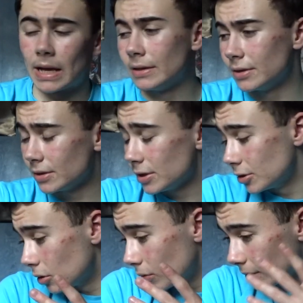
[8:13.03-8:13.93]
And, you
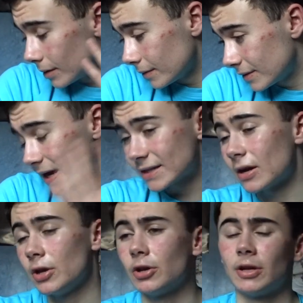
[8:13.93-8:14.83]
know, that's
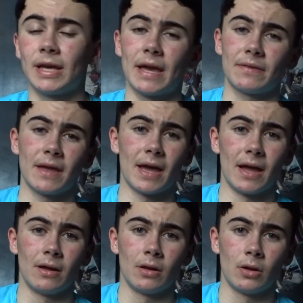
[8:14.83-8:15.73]
how you're going to get
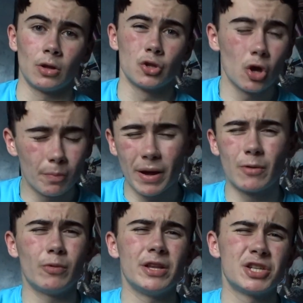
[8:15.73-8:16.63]
there. Not by
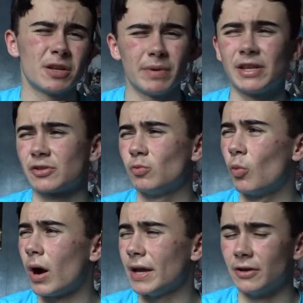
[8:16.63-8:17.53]
whinging, being some
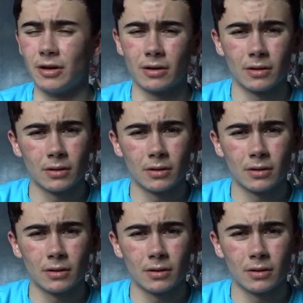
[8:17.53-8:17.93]
whiner.